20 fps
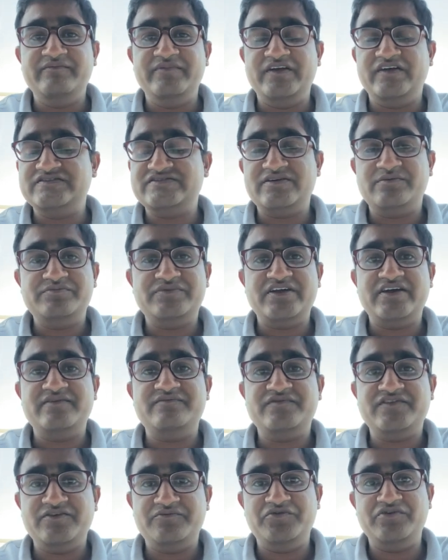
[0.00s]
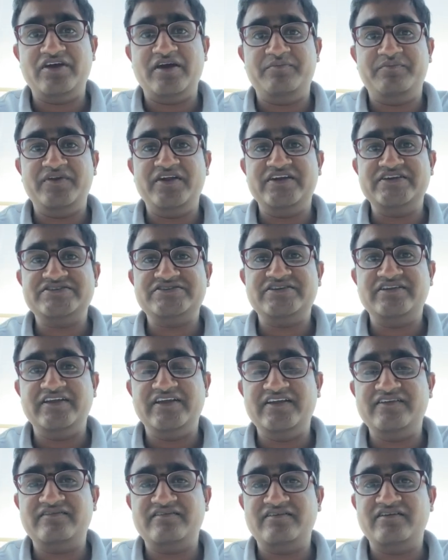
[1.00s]
because sometimes if your application
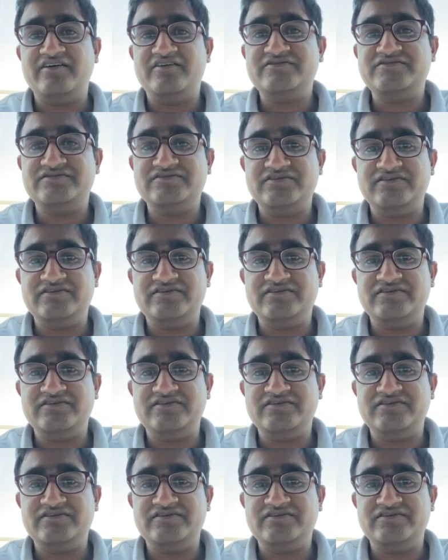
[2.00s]
is not